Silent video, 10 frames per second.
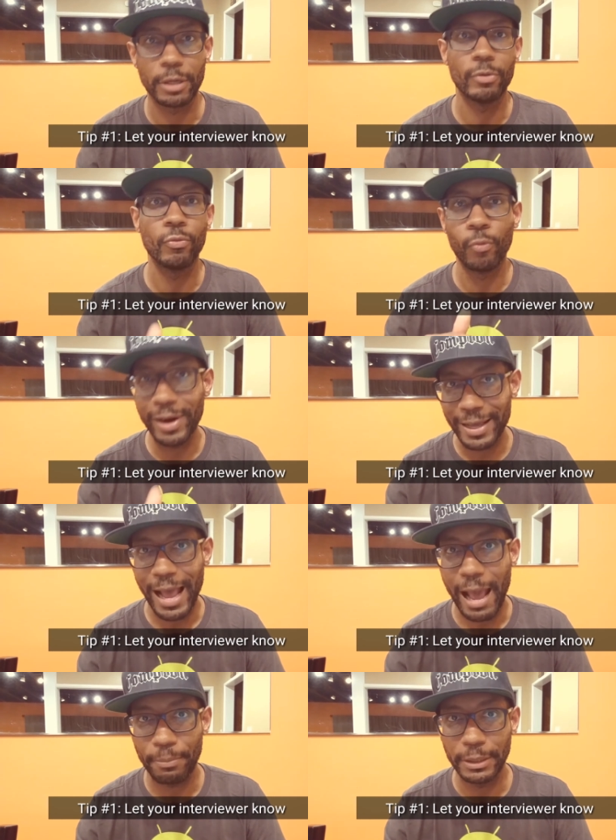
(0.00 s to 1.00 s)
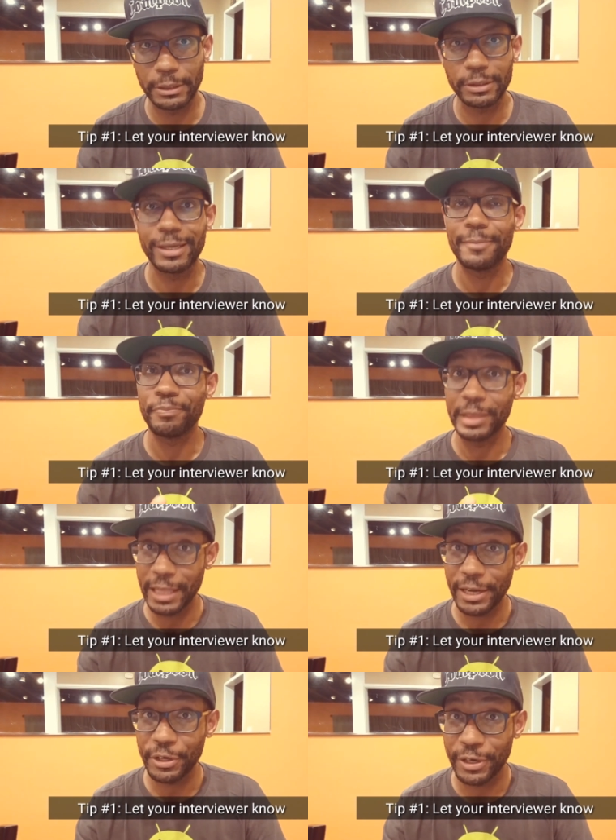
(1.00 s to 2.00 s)
So, when it happens,
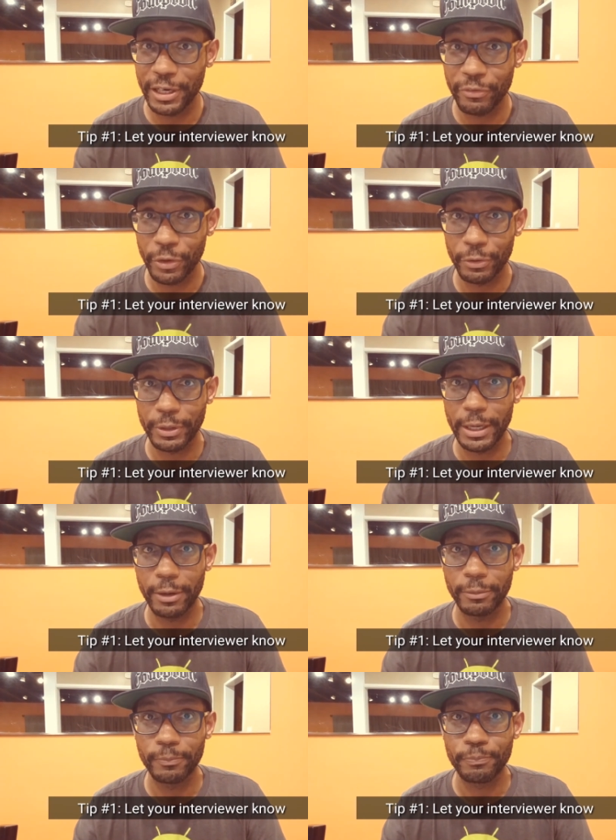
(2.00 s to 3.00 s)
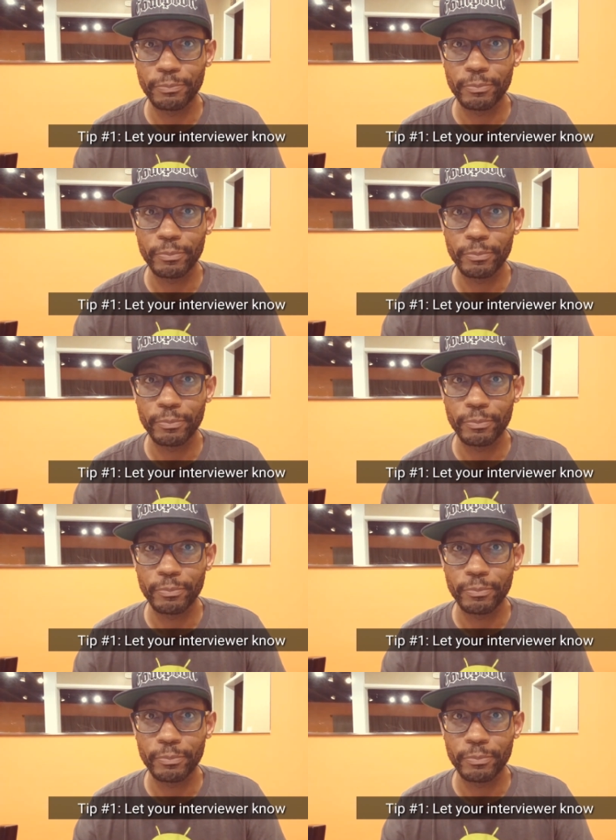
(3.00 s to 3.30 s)
let your interviewer know